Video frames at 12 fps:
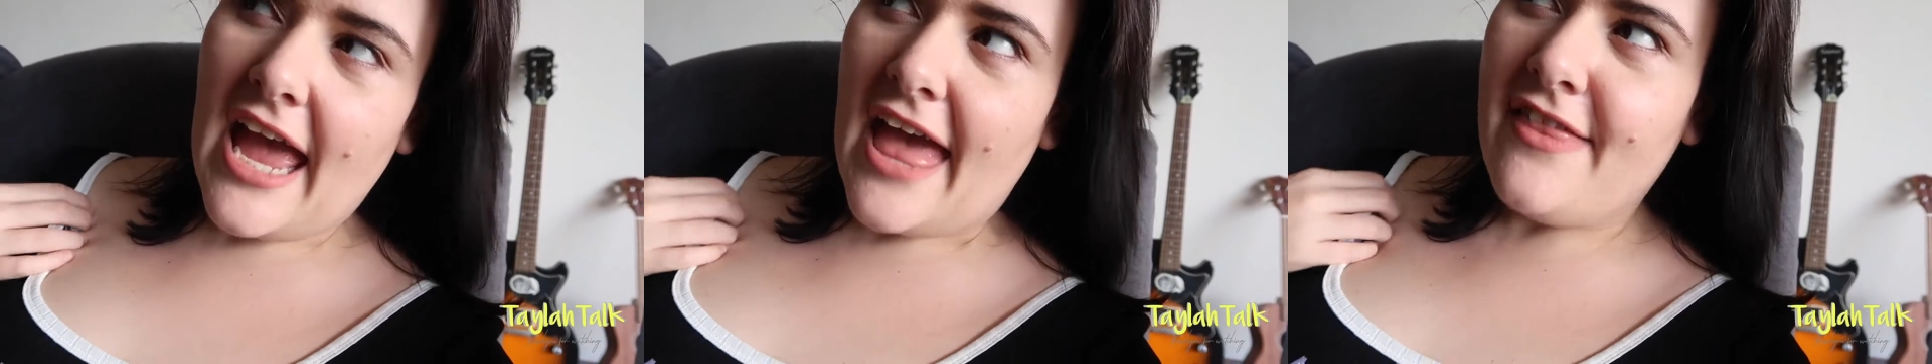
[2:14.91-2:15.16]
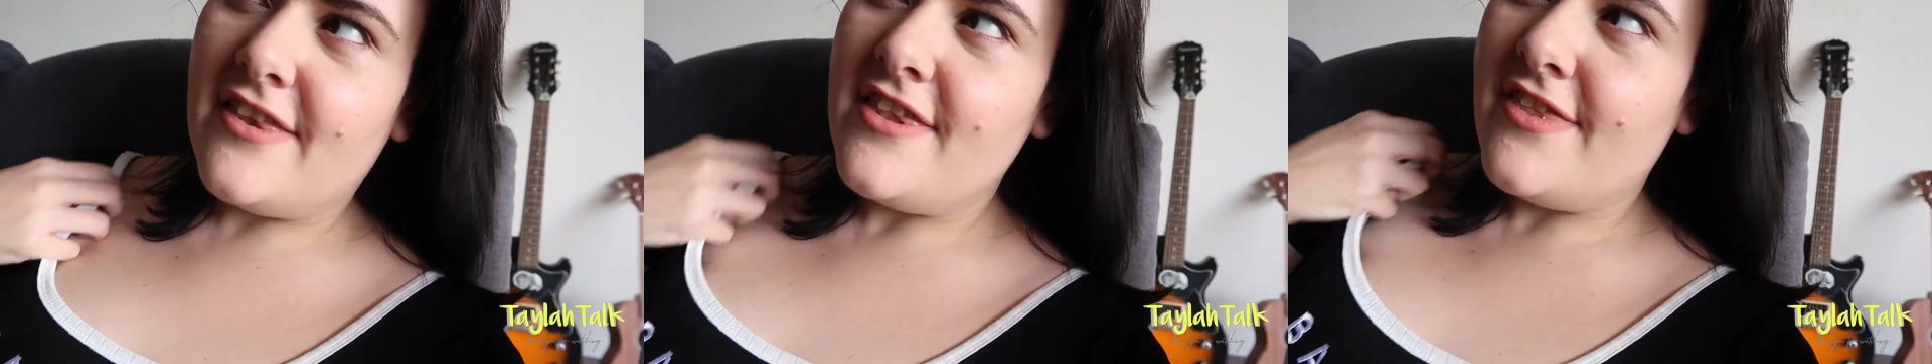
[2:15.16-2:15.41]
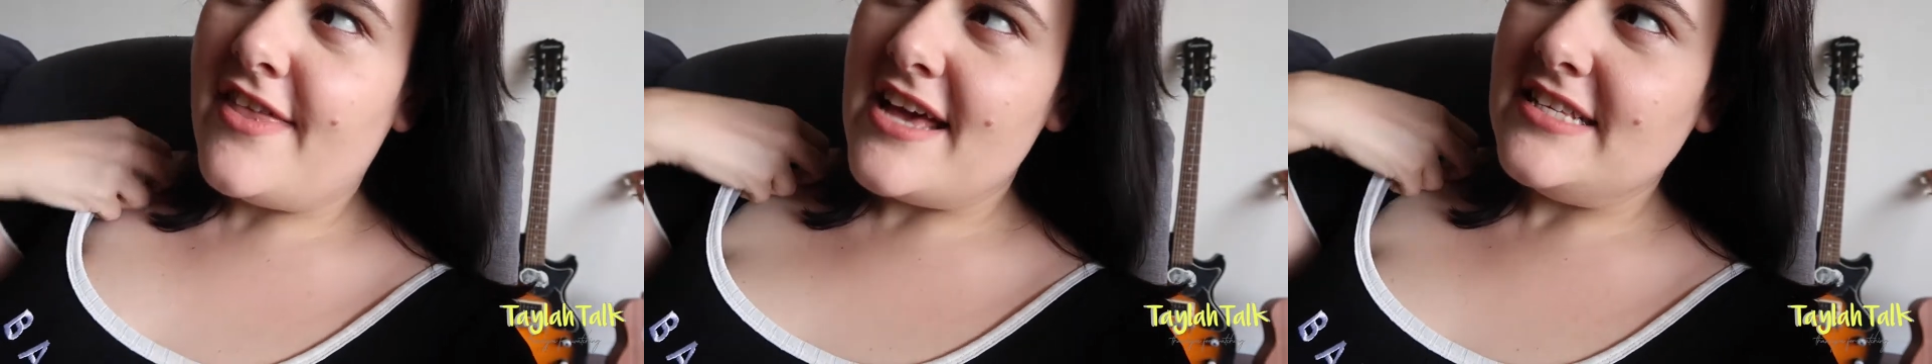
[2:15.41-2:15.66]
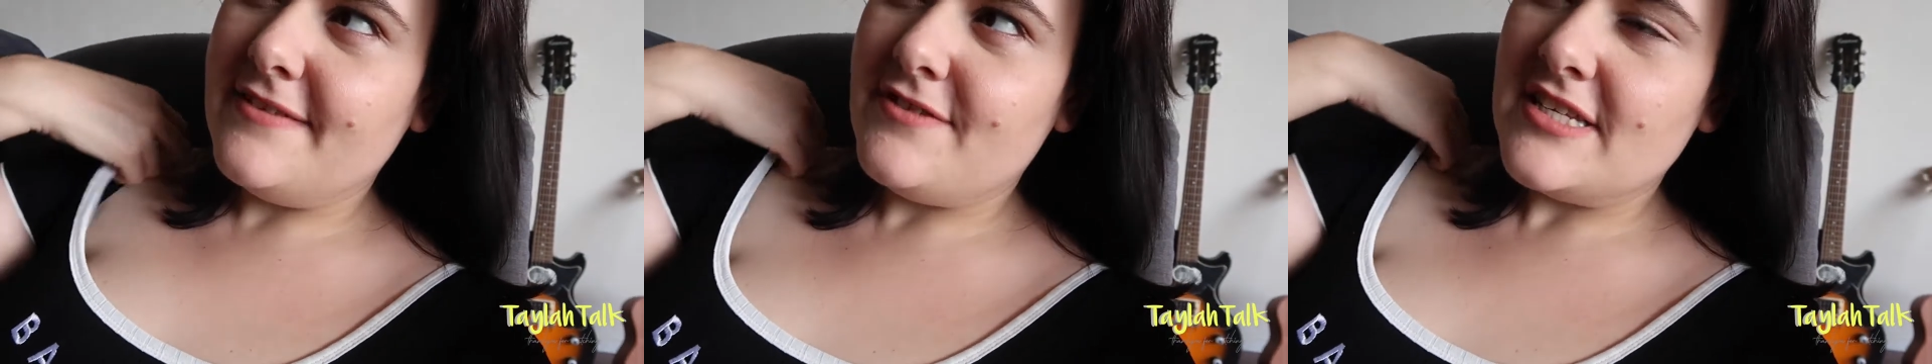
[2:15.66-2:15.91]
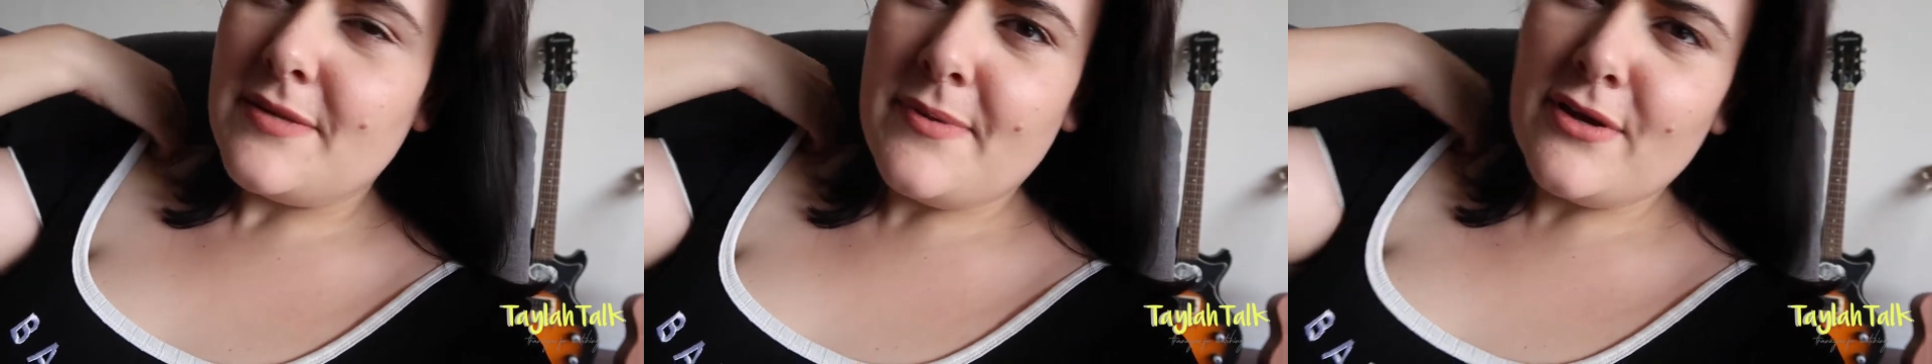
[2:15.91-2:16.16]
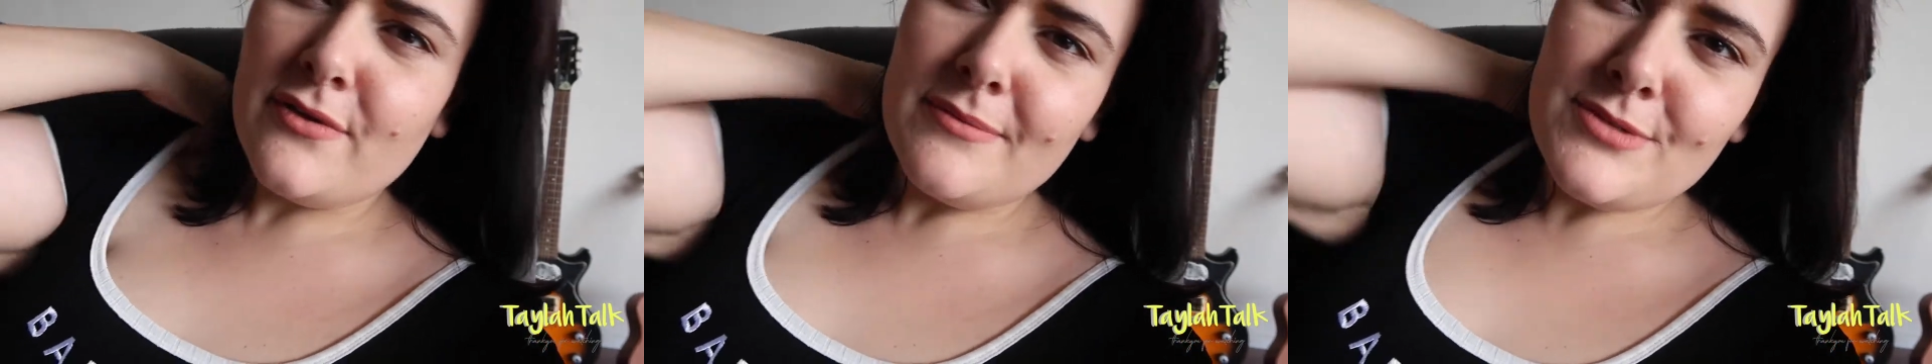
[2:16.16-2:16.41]
and theirs have
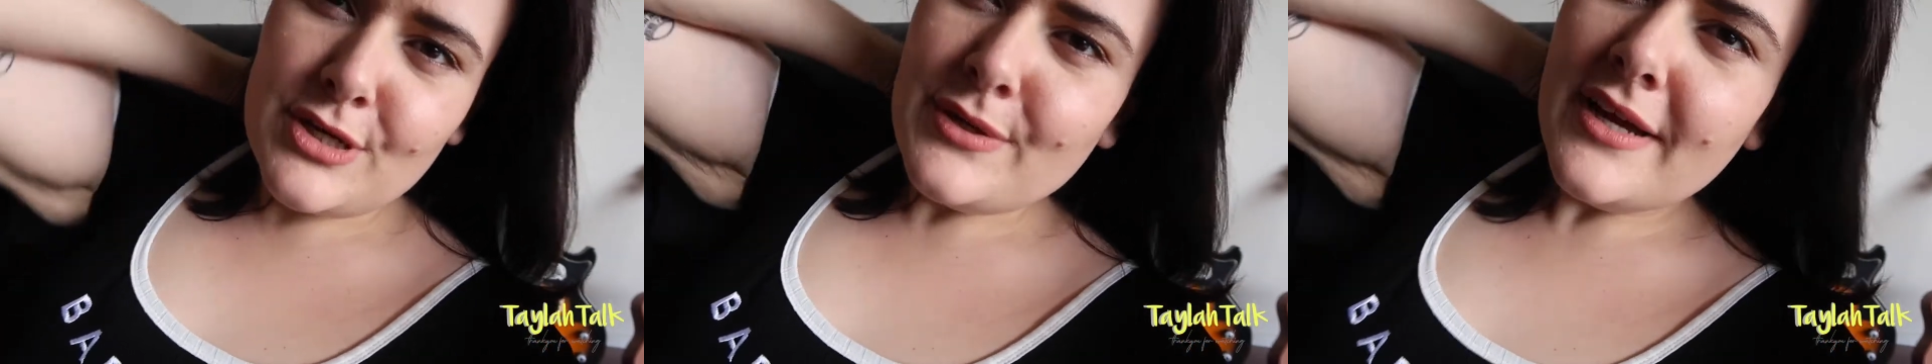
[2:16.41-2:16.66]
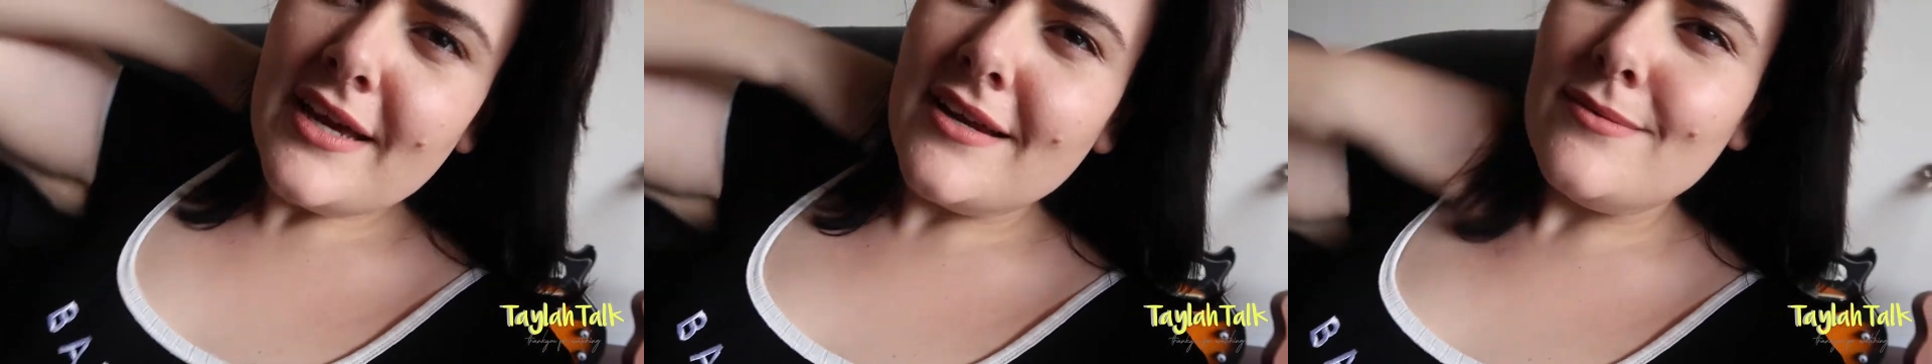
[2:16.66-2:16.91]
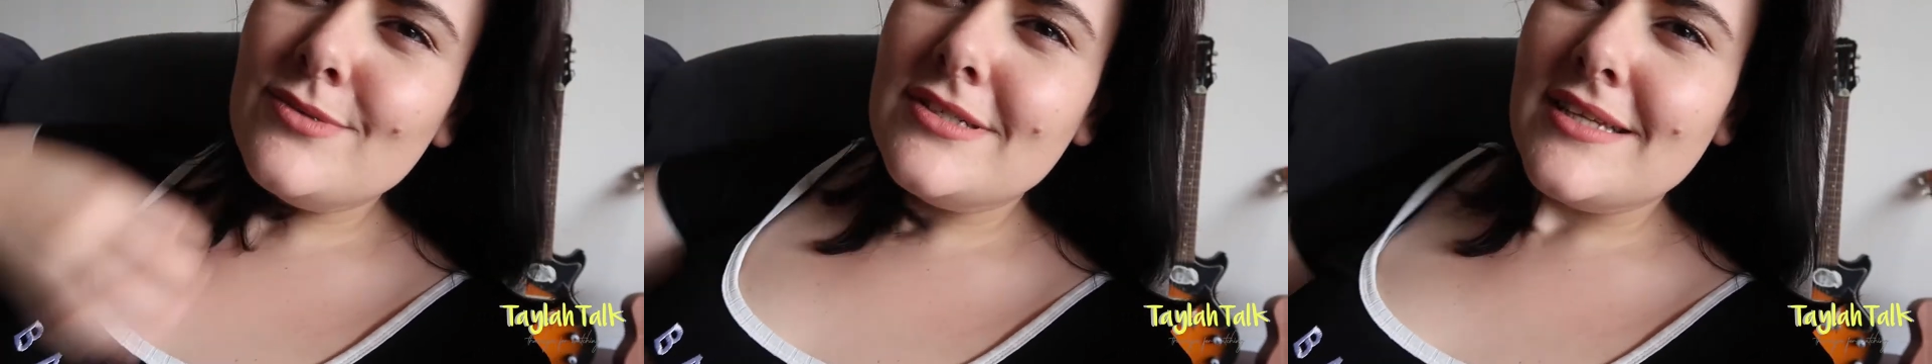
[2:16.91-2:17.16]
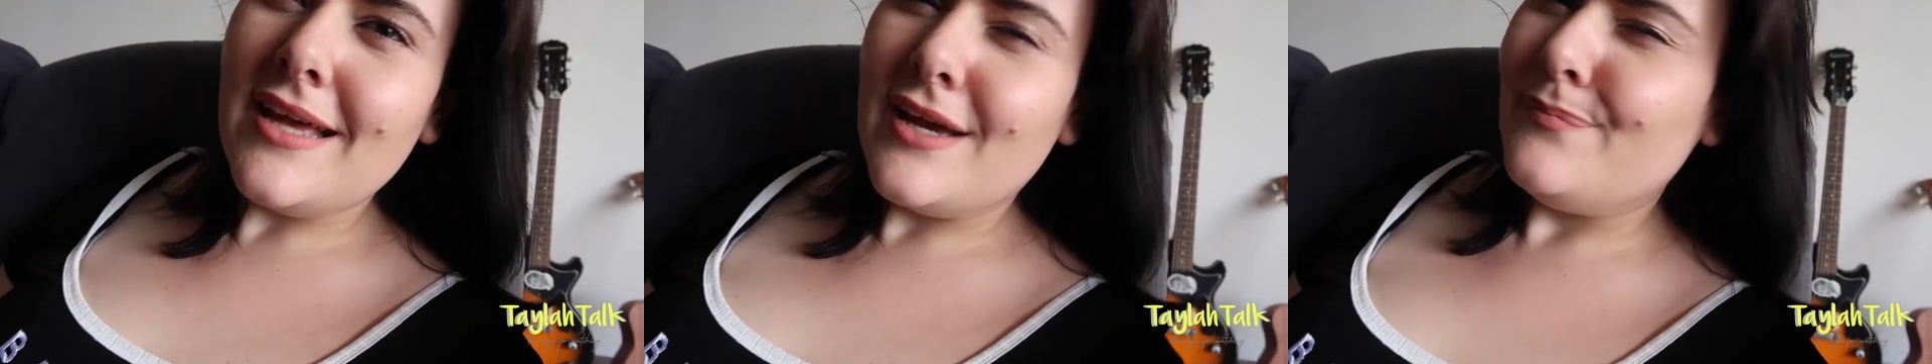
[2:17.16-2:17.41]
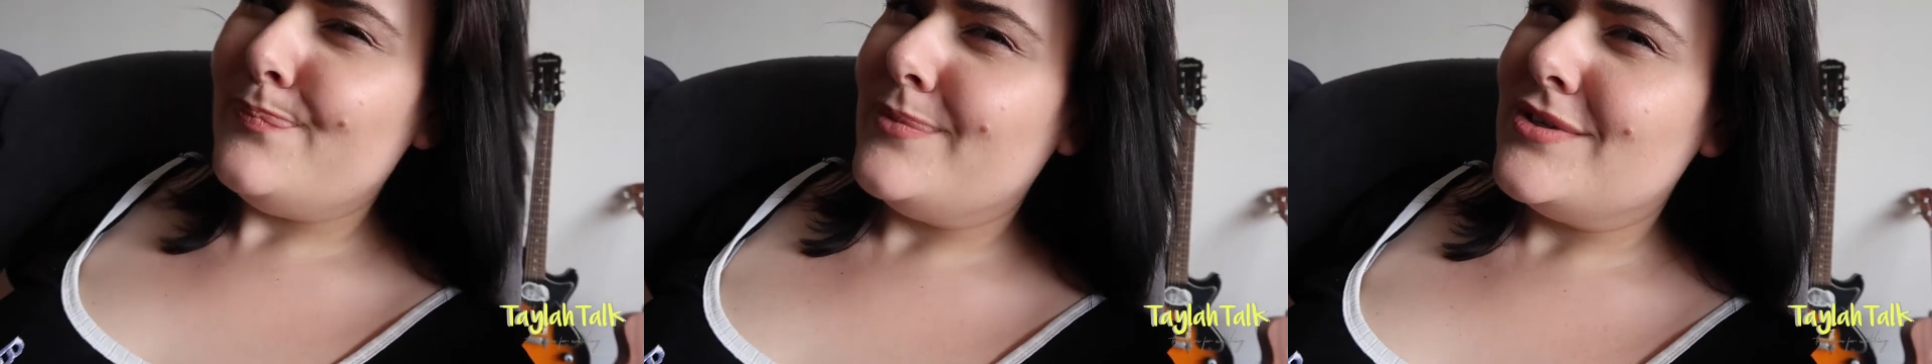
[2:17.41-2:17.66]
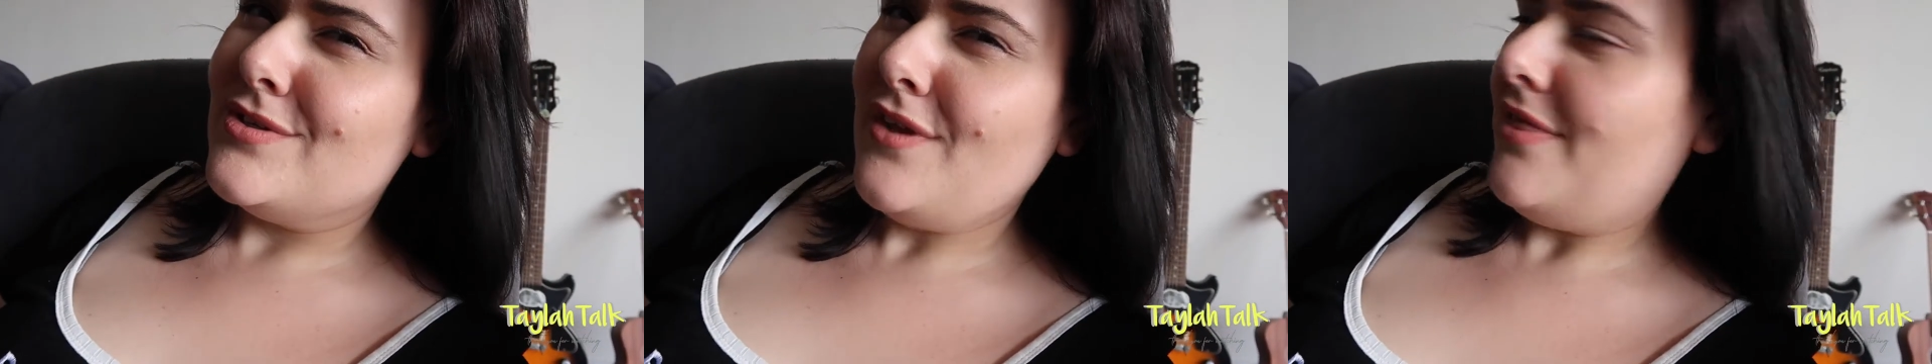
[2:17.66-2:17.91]
disappeared on them too. And I'm just like, is this